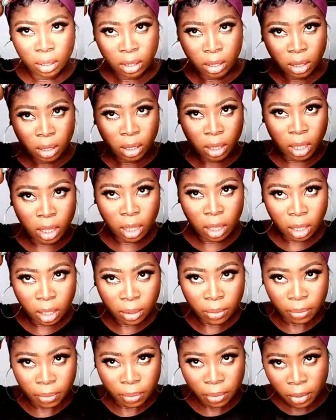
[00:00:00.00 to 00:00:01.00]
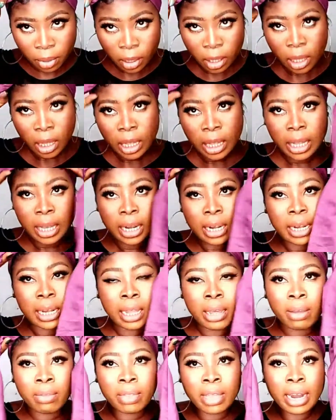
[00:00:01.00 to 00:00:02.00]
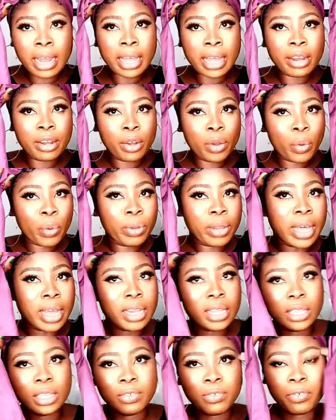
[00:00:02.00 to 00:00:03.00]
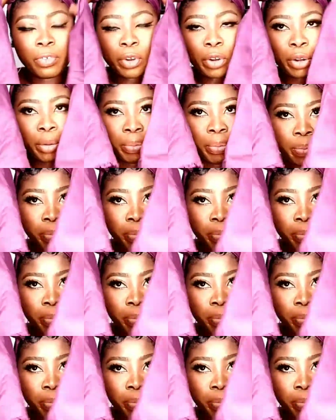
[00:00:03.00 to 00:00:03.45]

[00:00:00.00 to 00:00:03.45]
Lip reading: Okay, and now that I know that it's firm,